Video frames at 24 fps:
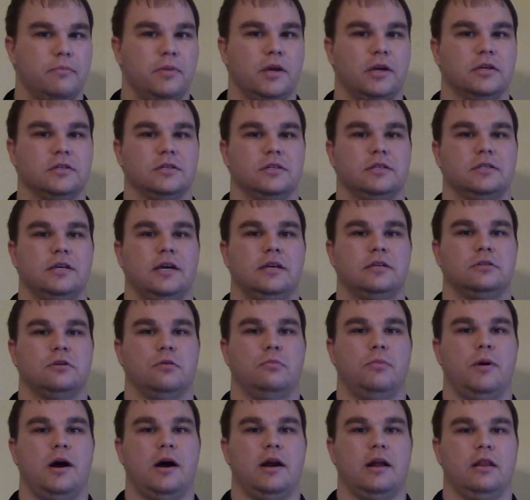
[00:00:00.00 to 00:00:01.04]
because it takes
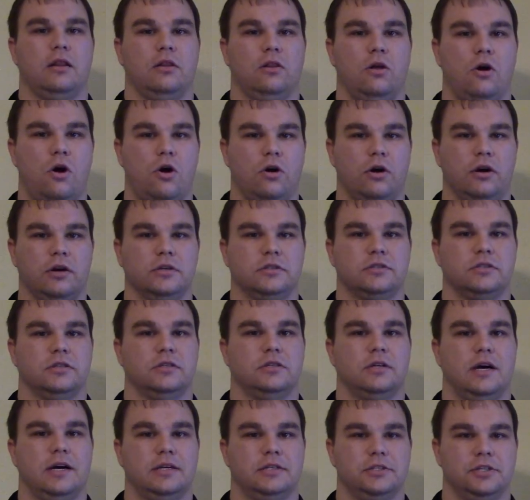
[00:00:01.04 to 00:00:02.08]
our body longer to
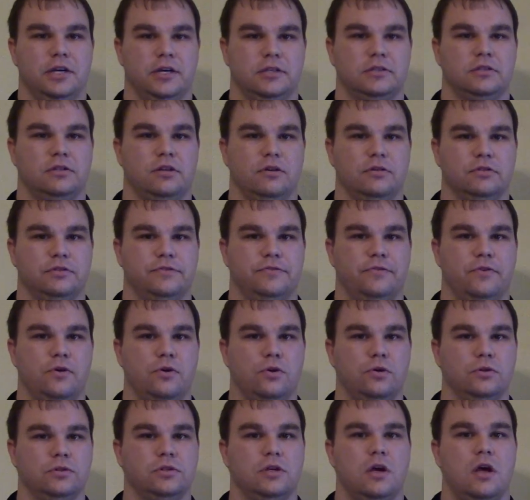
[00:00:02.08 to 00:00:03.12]
digest those
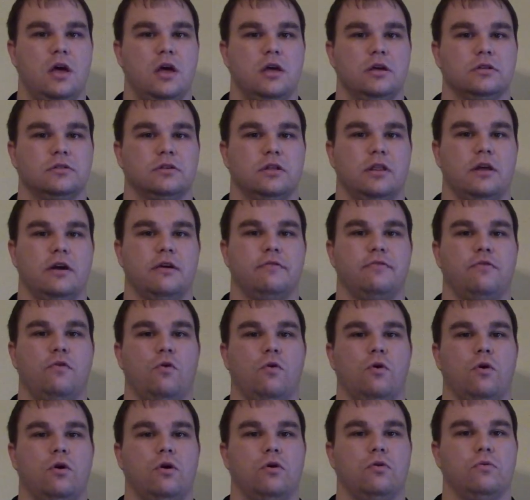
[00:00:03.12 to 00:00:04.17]
foods. So
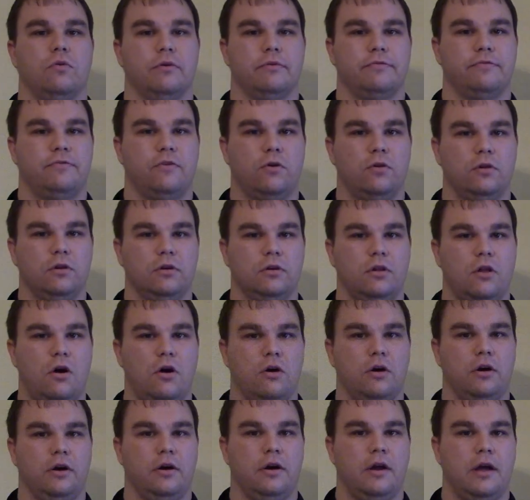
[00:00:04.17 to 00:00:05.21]
therefore, we're fuller
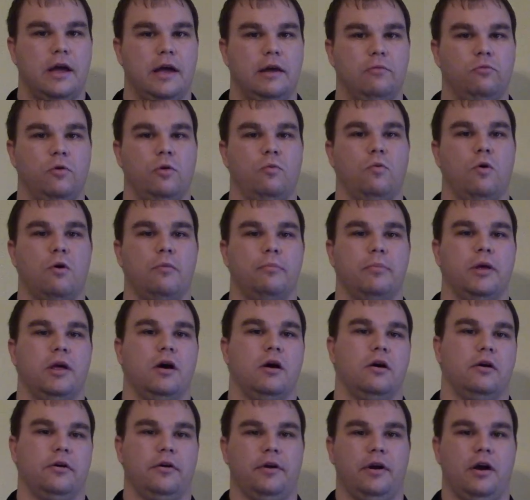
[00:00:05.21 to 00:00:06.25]
longer and we won't be
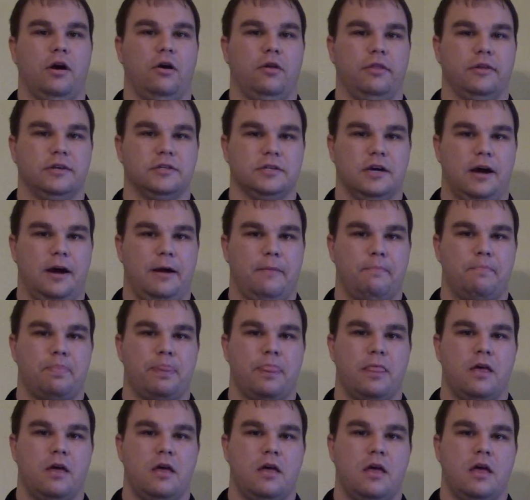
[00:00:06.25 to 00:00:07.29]
hungry all the time.
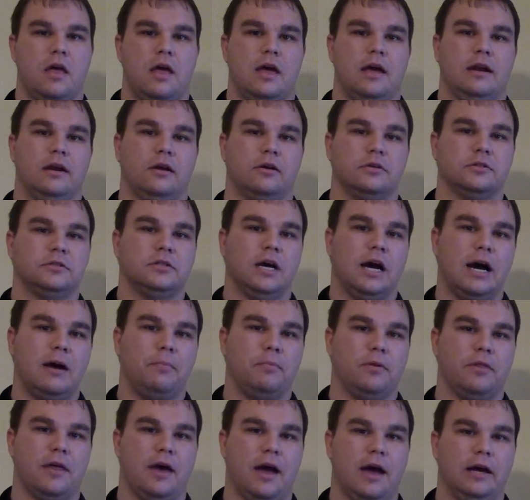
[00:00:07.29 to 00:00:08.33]
And now on
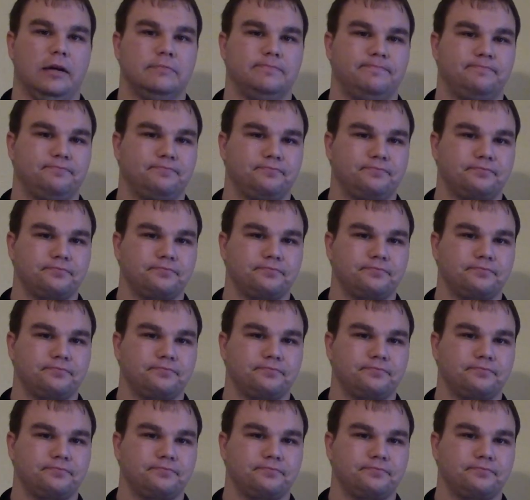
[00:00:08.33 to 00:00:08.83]
top of that,